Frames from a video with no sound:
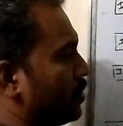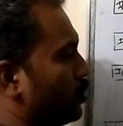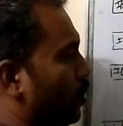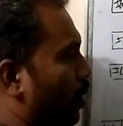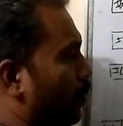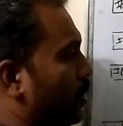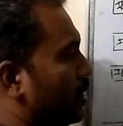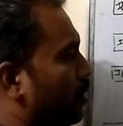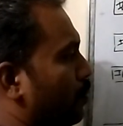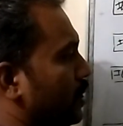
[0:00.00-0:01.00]
So
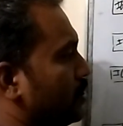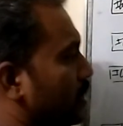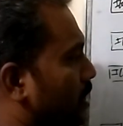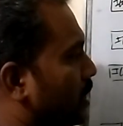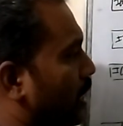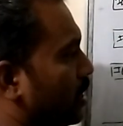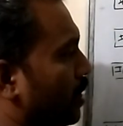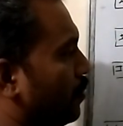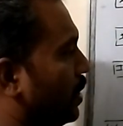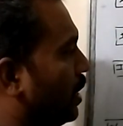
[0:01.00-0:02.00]
upon completion, it can
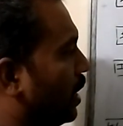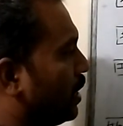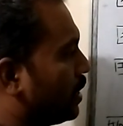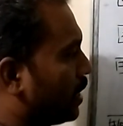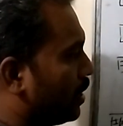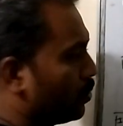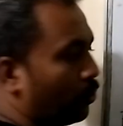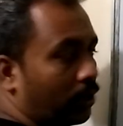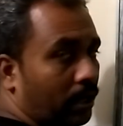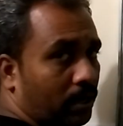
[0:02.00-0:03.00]
come here and it can
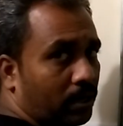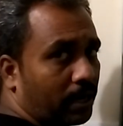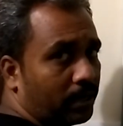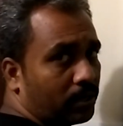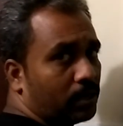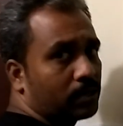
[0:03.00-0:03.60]
go here, right?